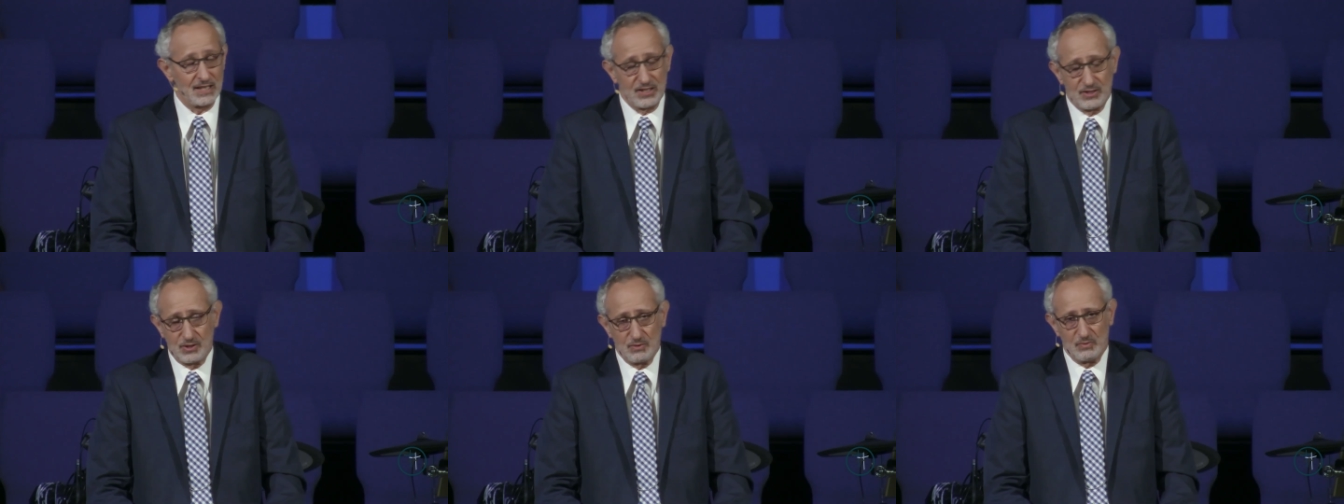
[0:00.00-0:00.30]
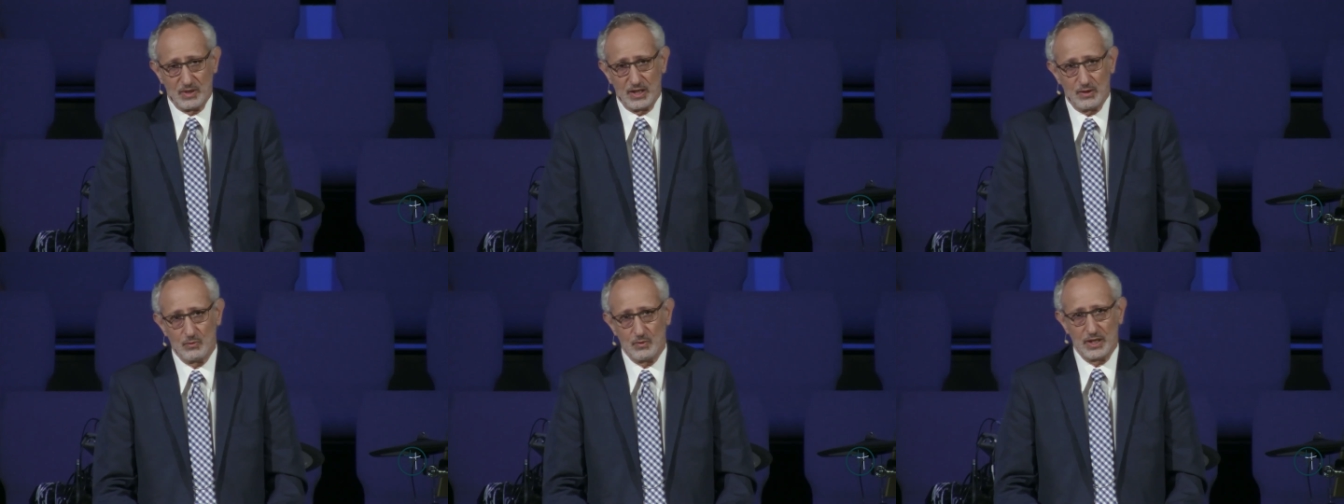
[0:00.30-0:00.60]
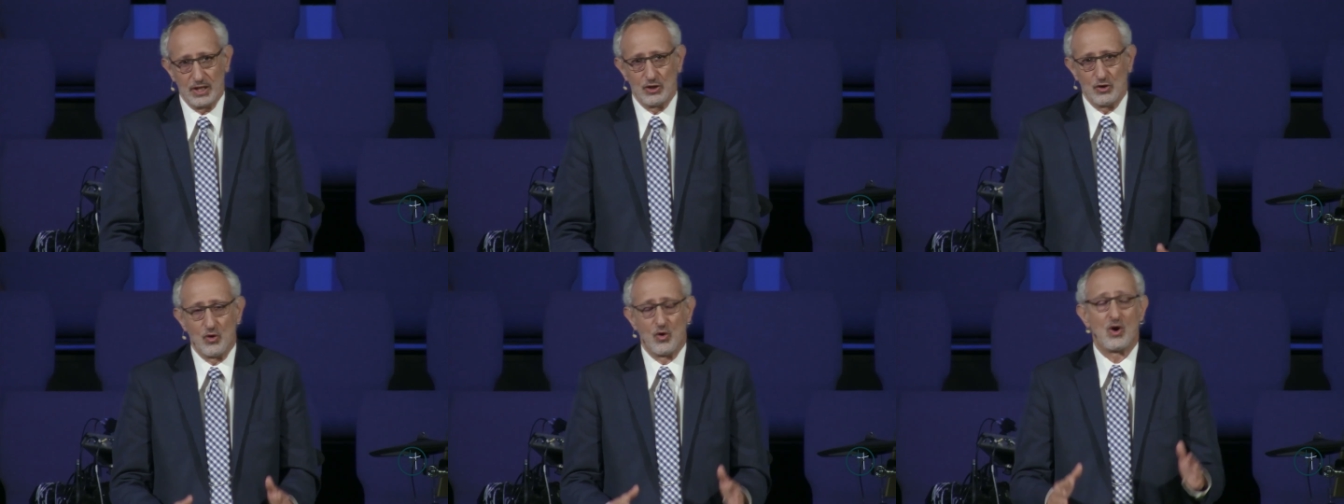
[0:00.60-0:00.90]
listen, we,
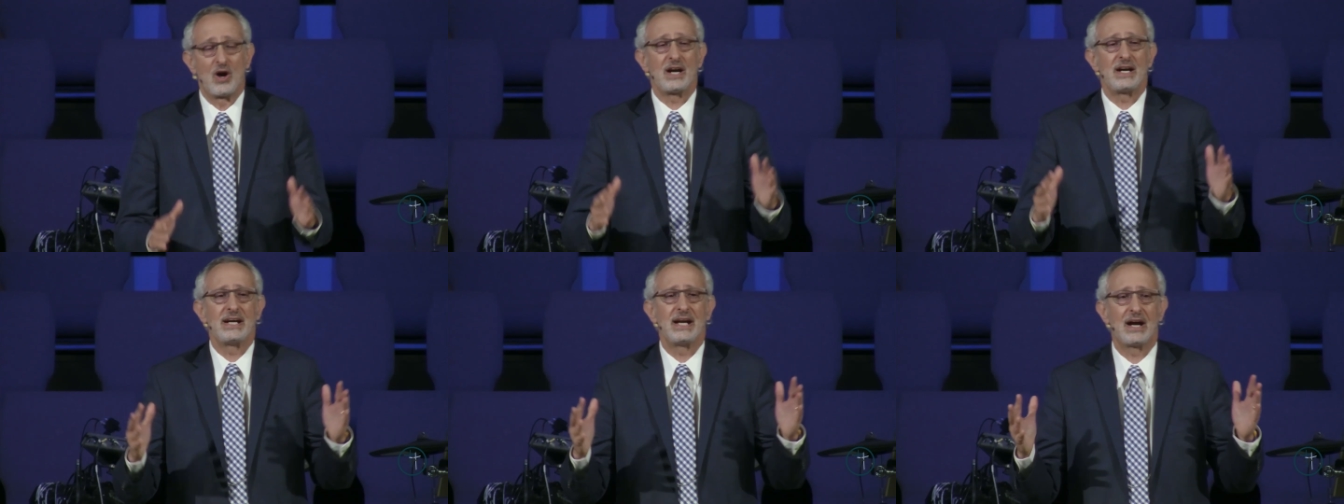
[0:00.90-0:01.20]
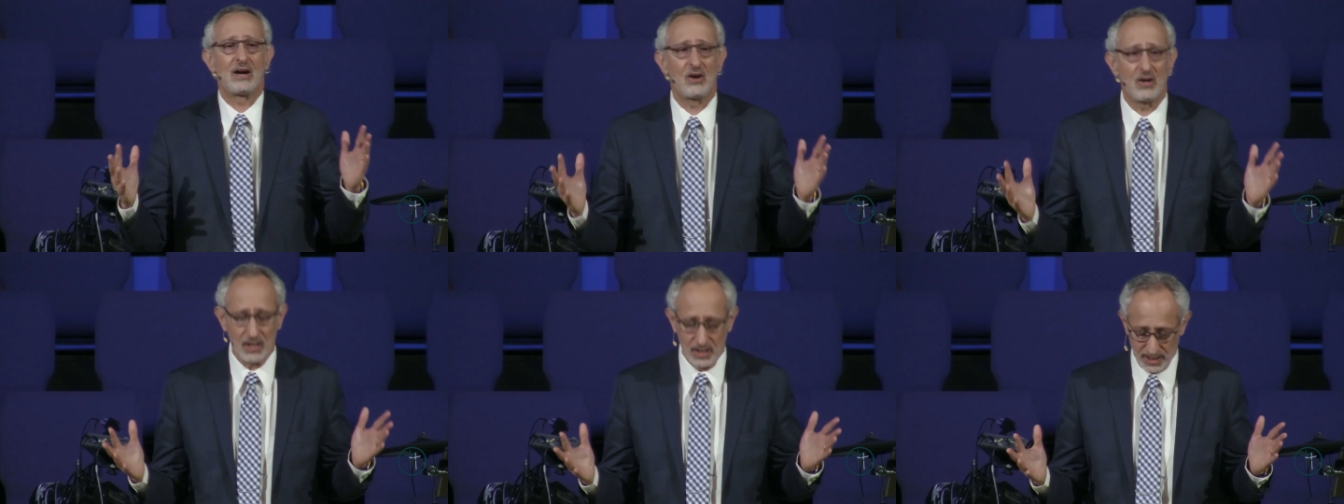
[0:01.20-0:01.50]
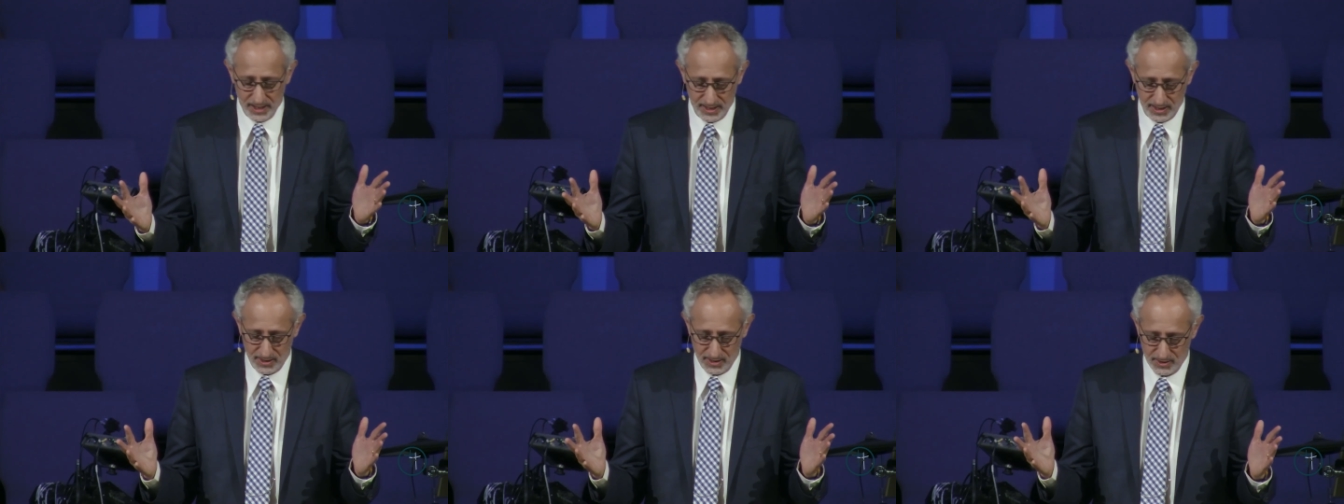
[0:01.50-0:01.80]
we
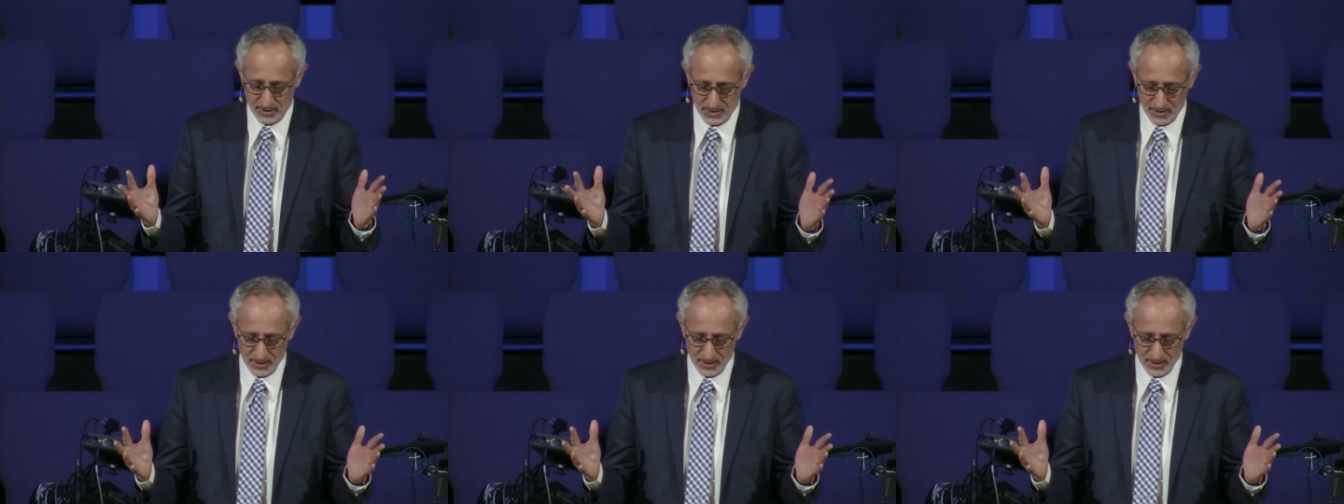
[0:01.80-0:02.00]
ordinarily,